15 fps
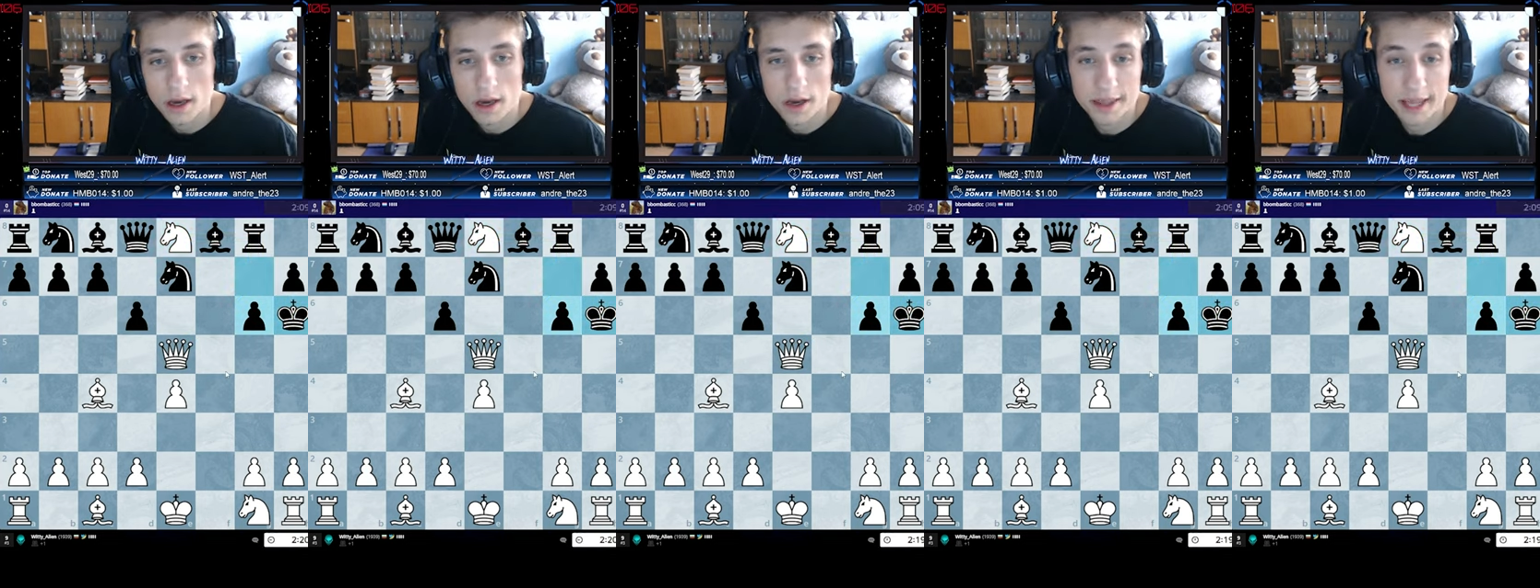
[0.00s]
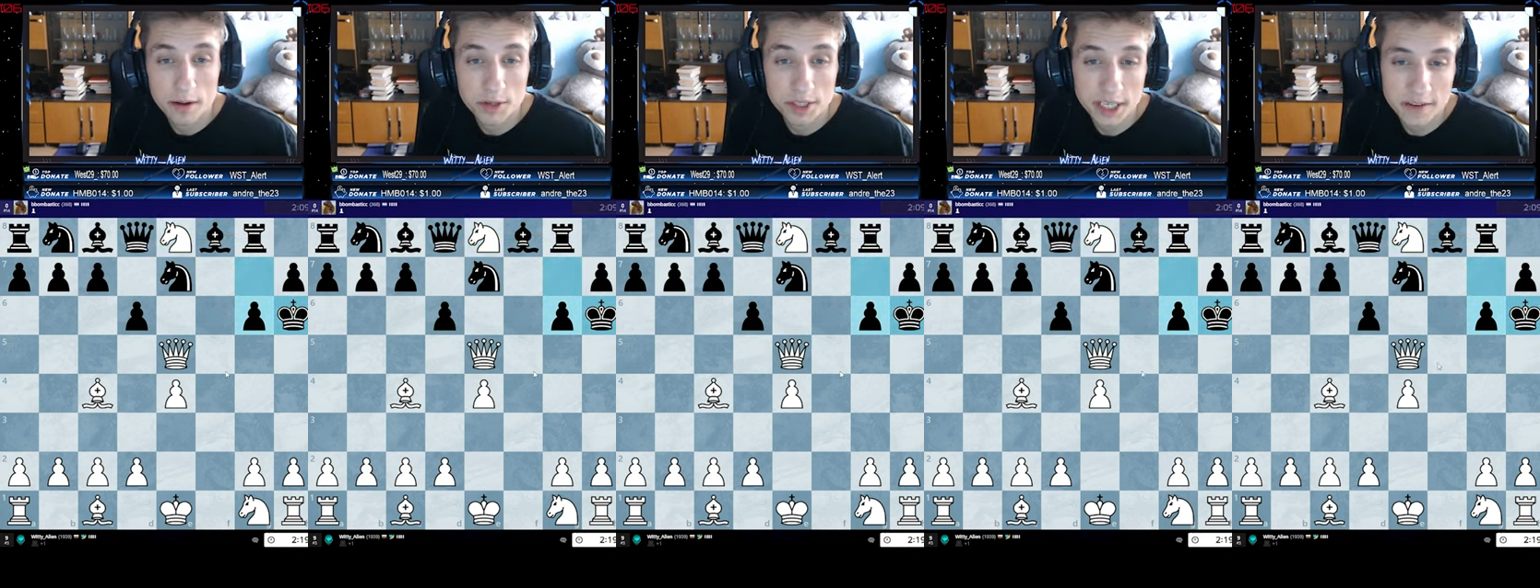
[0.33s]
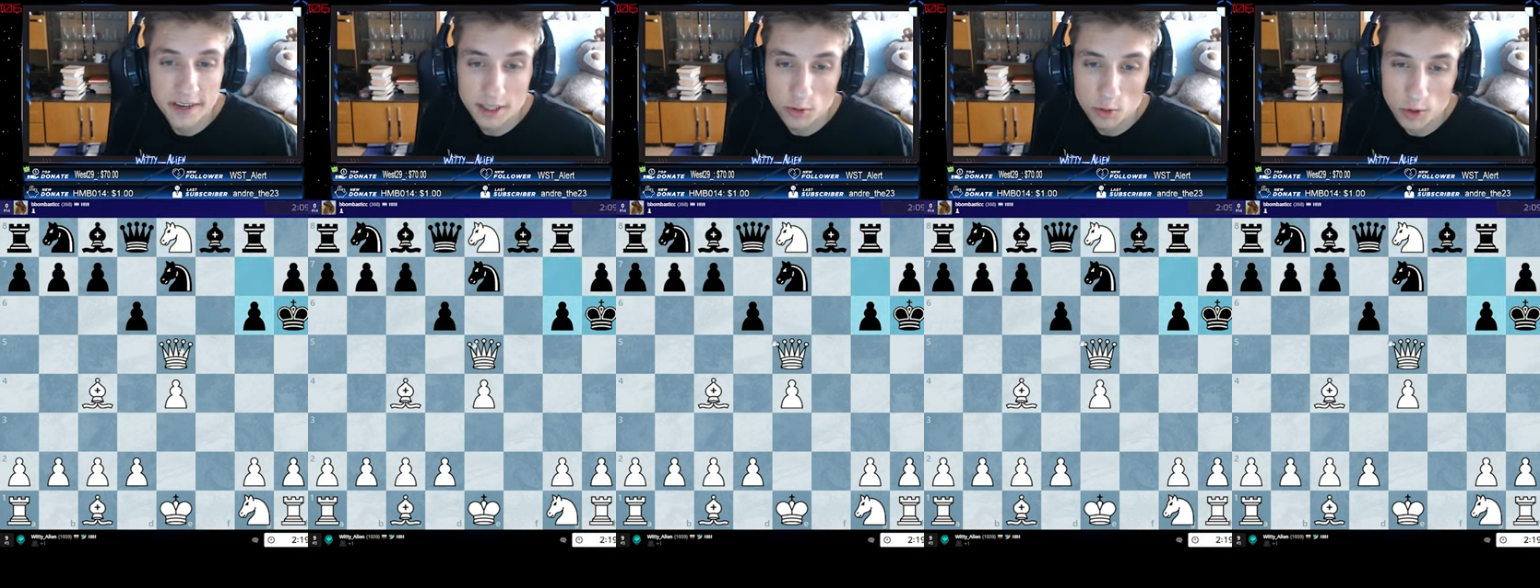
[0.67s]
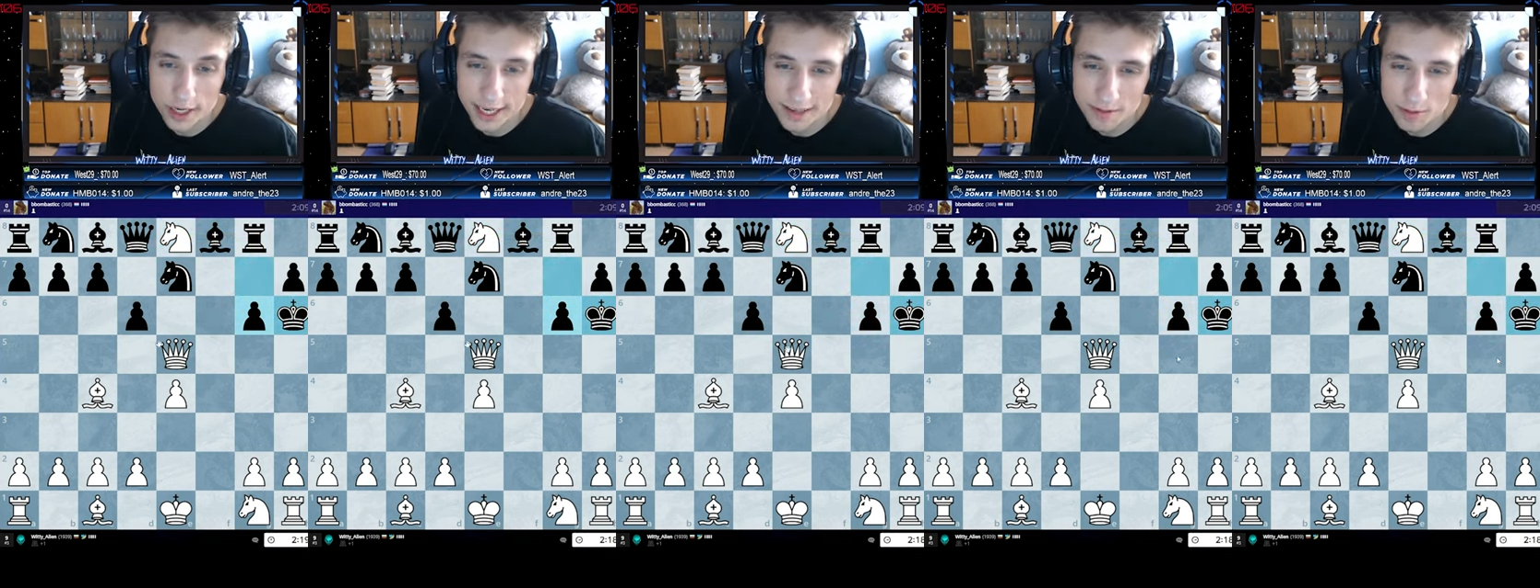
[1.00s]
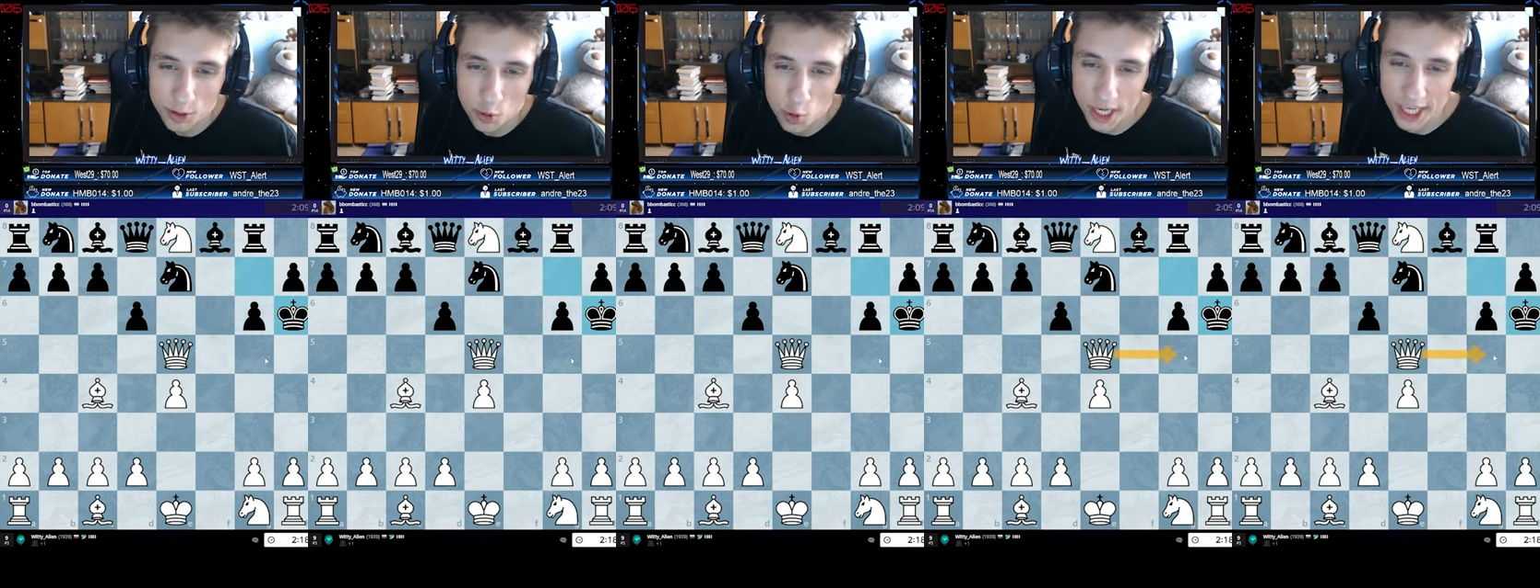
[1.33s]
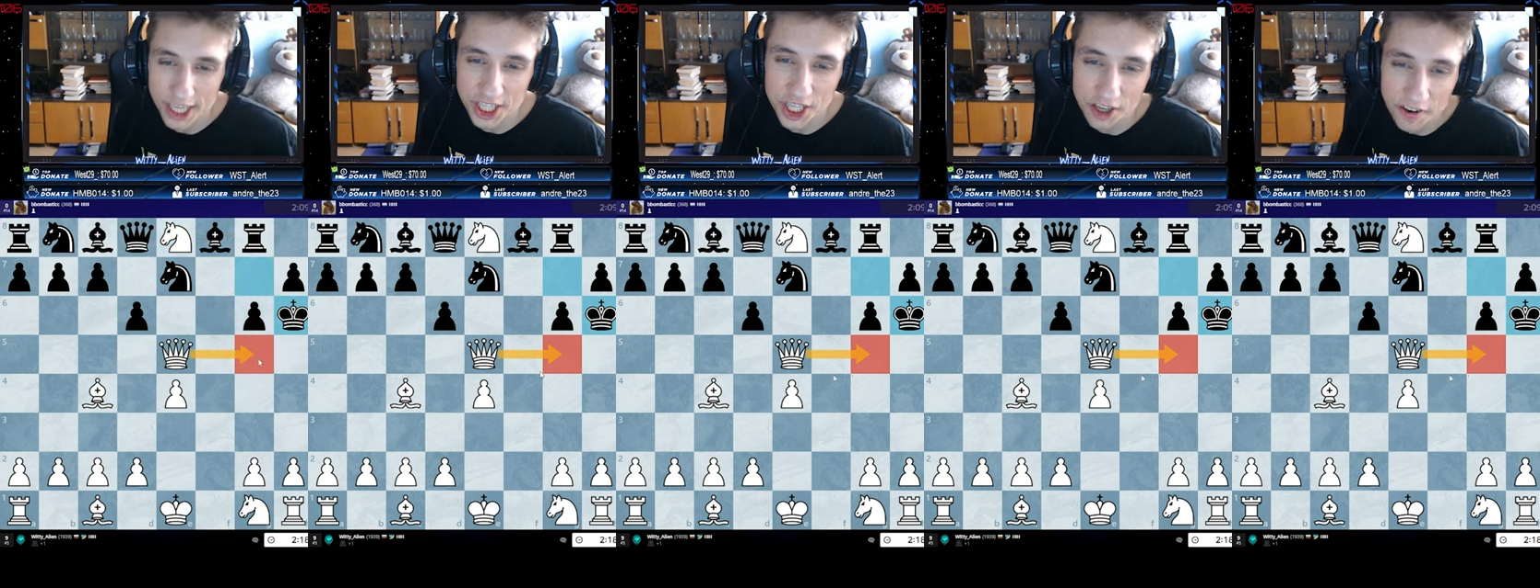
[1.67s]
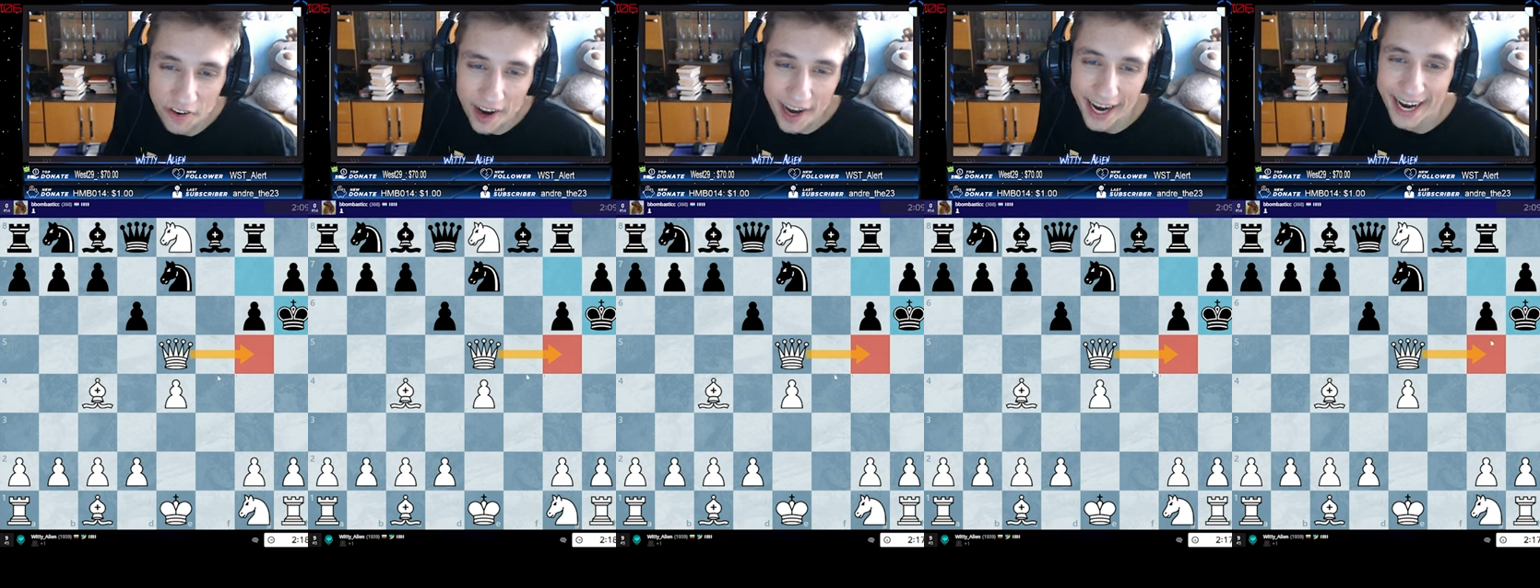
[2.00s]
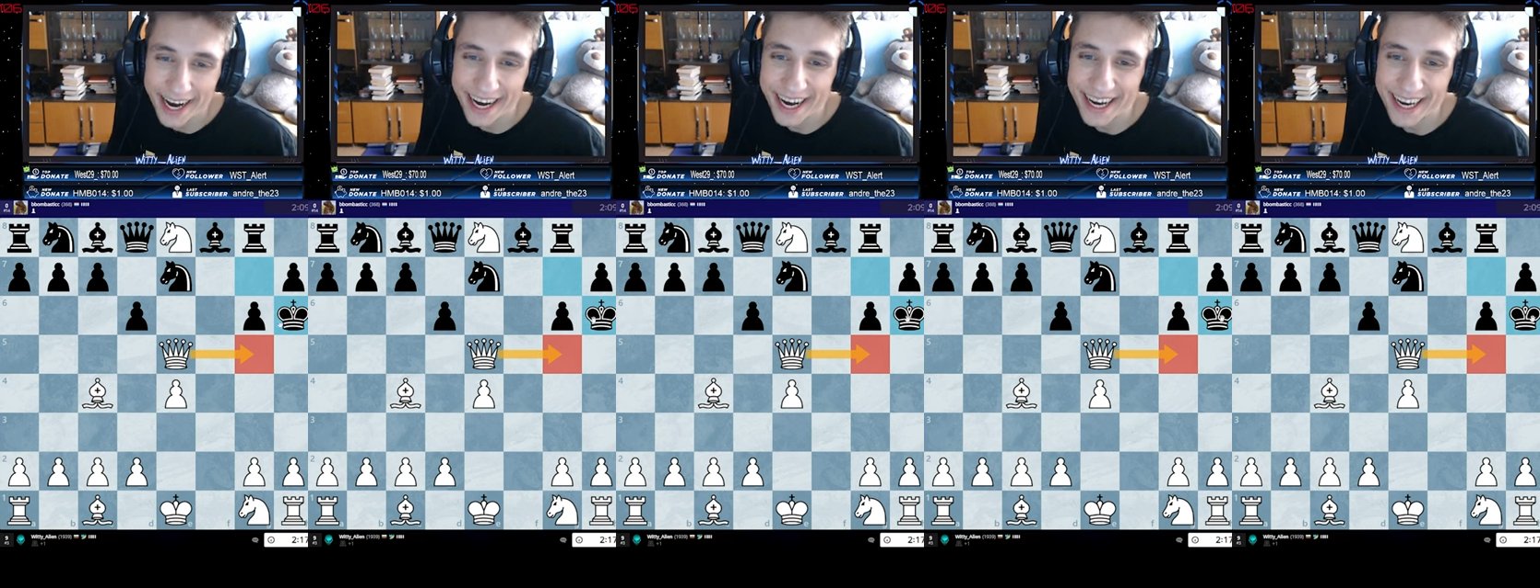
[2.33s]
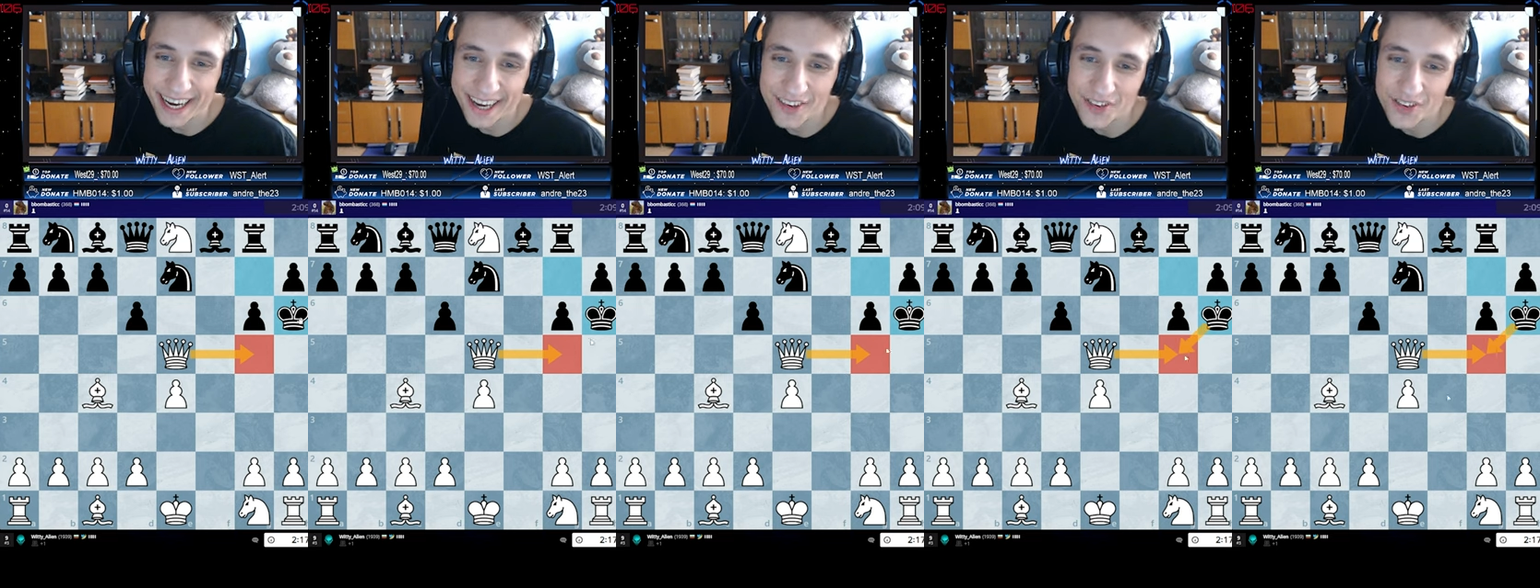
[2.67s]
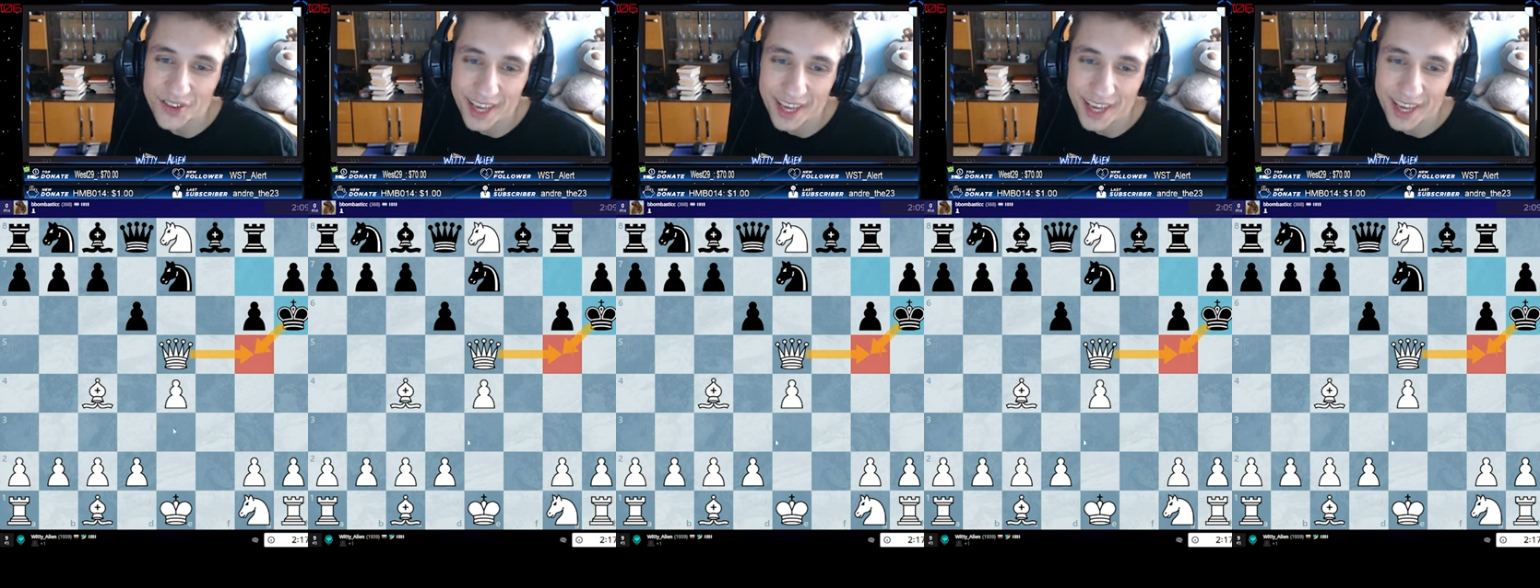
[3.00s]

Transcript: And now we sacrifice the queen with queen g5.